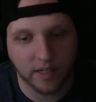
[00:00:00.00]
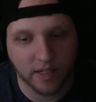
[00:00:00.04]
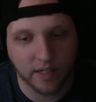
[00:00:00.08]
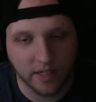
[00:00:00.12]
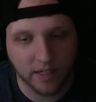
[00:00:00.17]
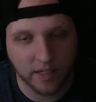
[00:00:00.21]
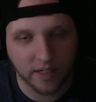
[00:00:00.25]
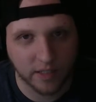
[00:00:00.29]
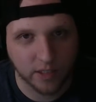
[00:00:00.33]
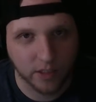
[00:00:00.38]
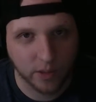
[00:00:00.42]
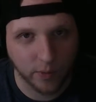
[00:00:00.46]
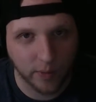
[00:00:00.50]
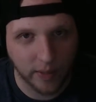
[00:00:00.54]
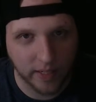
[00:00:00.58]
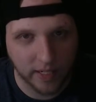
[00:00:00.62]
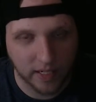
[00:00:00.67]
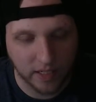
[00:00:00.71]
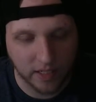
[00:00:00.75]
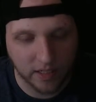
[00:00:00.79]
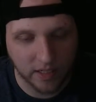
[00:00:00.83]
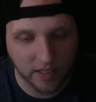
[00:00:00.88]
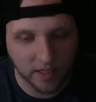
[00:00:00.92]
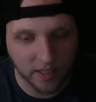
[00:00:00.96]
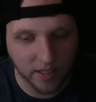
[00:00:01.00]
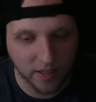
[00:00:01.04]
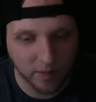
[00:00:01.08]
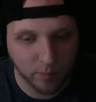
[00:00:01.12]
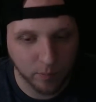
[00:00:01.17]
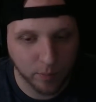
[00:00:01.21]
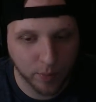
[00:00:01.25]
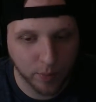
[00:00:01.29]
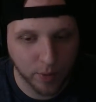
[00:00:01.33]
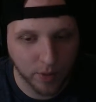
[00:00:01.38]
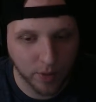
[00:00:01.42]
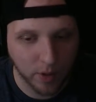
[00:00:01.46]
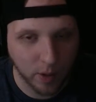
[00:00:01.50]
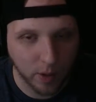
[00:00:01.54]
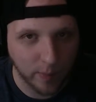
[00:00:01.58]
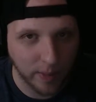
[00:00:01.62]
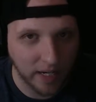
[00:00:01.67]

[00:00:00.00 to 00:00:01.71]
so I could put all my